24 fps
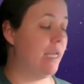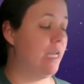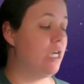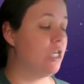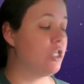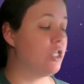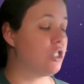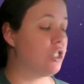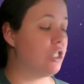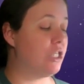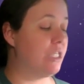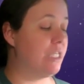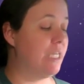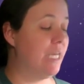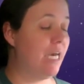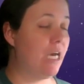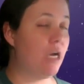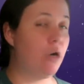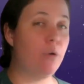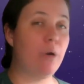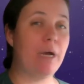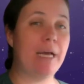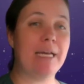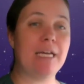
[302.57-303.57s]
So
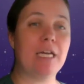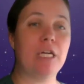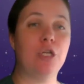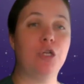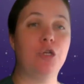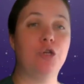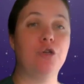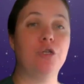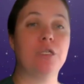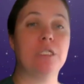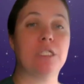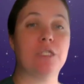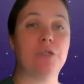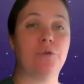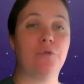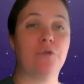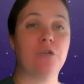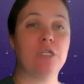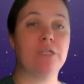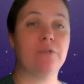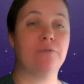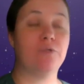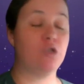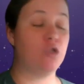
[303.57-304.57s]
now I can use
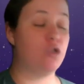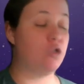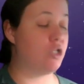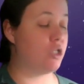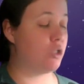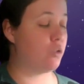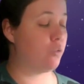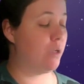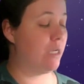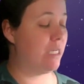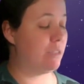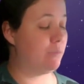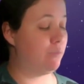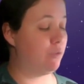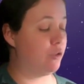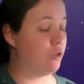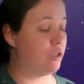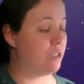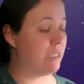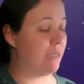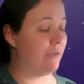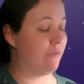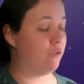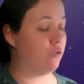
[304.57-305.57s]
difference of two squares because
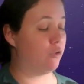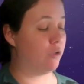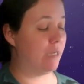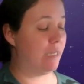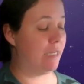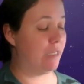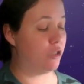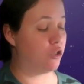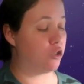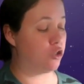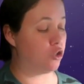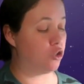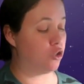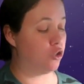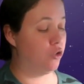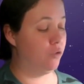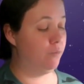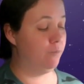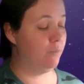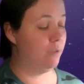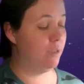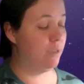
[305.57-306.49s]
I've got a term